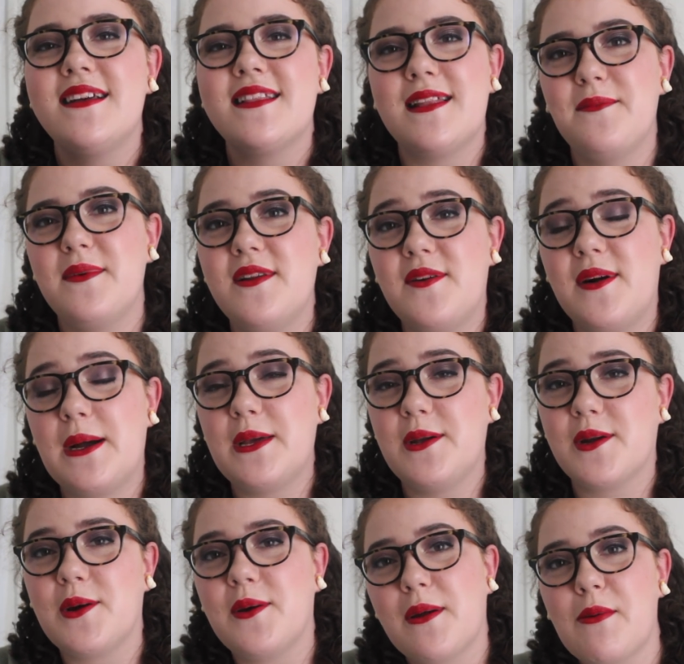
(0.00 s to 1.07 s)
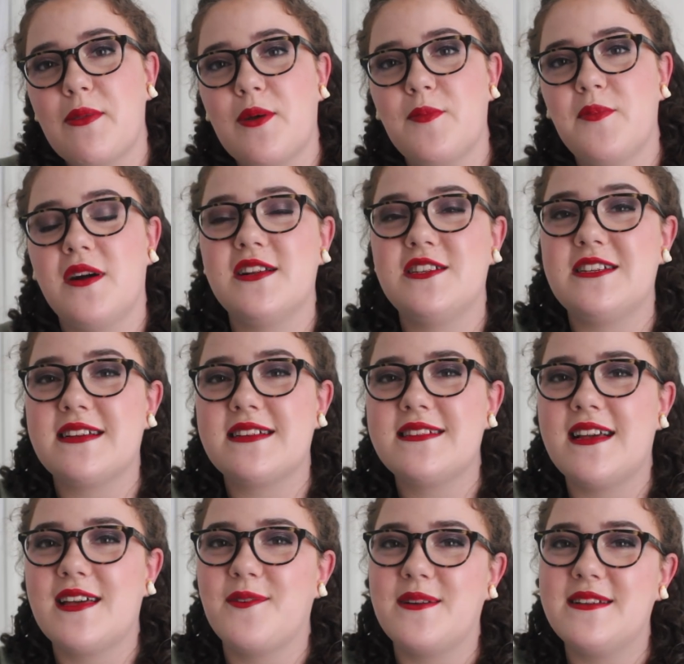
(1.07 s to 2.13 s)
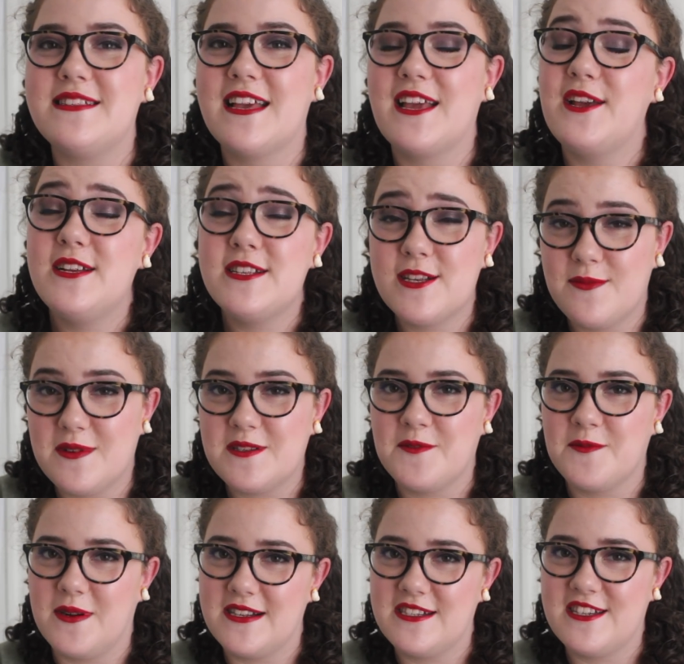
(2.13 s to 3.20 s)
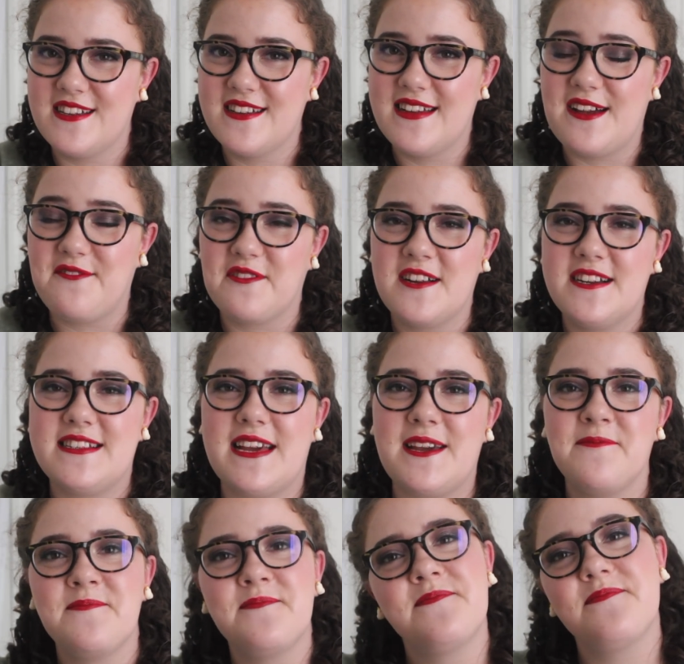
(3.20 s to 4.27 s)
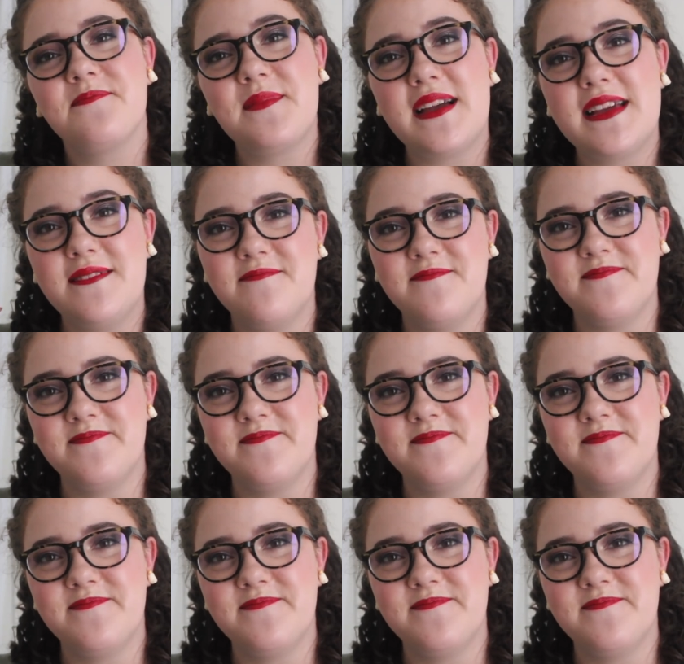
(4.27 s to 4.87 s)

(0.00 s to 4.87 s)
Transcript: Let me know how you're going with your projects. Otherwise, thank you so much for watching. Have a great day. Bye.